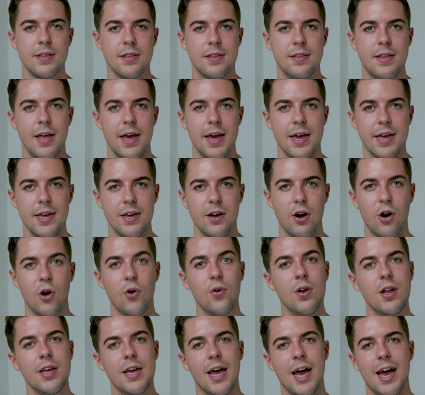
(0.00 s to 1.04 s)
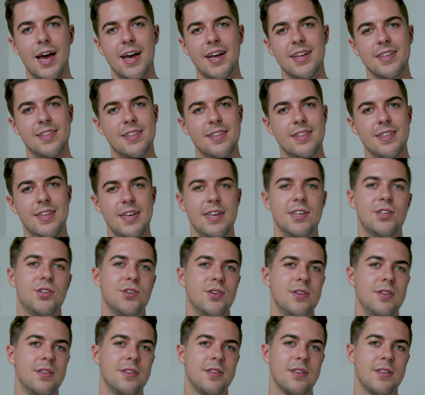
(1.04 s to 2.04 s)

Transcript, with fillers: they only had this